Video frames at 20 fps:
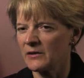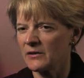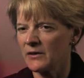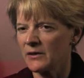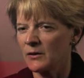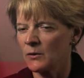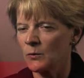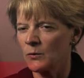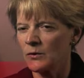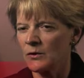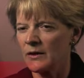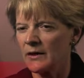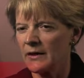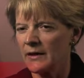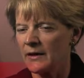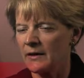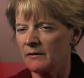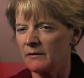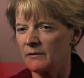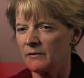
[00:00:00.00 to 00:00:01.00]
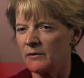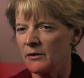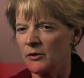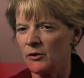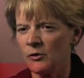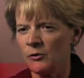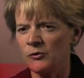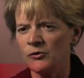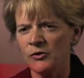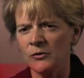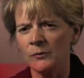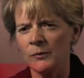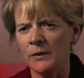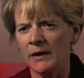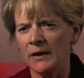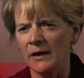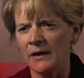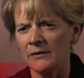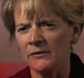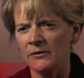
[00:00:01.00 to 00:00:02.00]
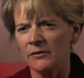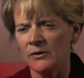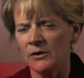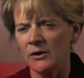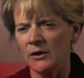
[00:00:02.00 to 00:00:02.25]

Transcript: I think, will have a huge impact